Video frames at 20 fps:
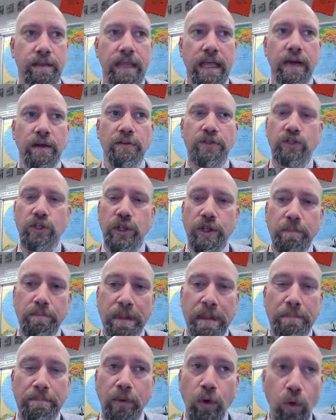Now, it
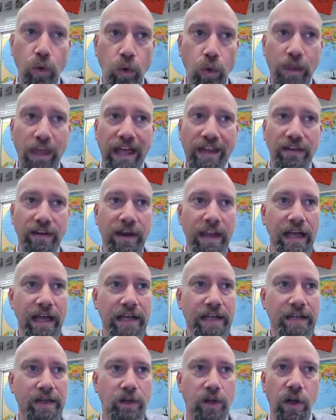shouldn't be bold,
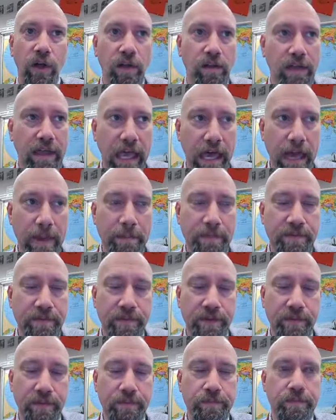underlined, or all
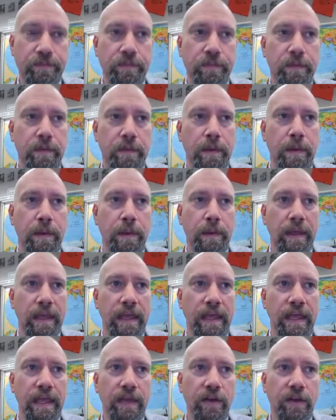caps.
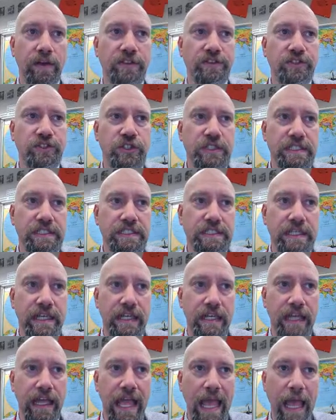Here it's
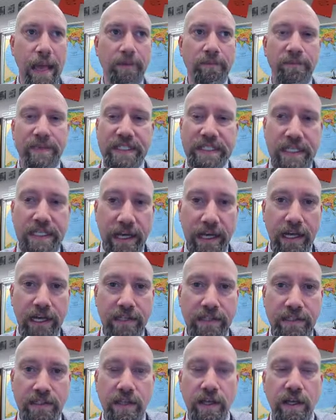just
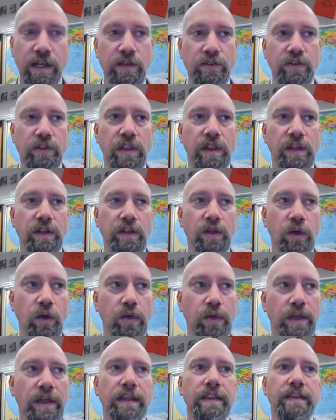emphasized so that you
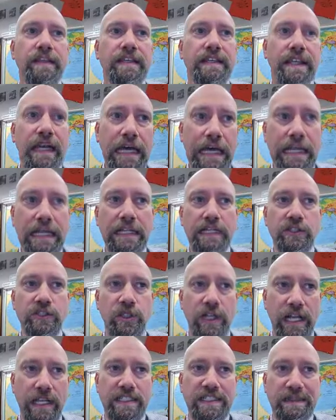know that the title
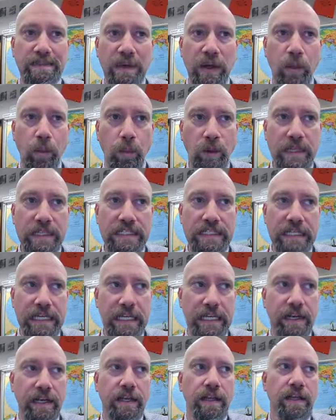should actually be Works
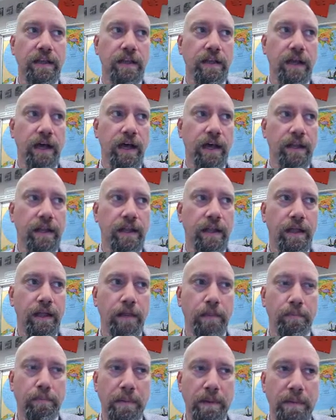Cited, not
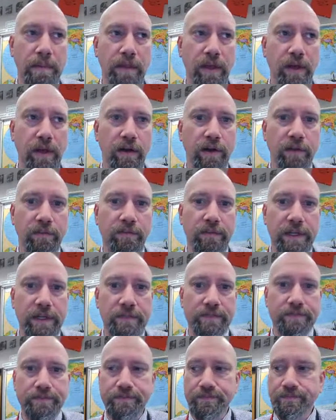
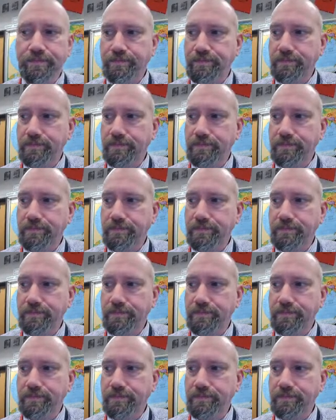Bibliography.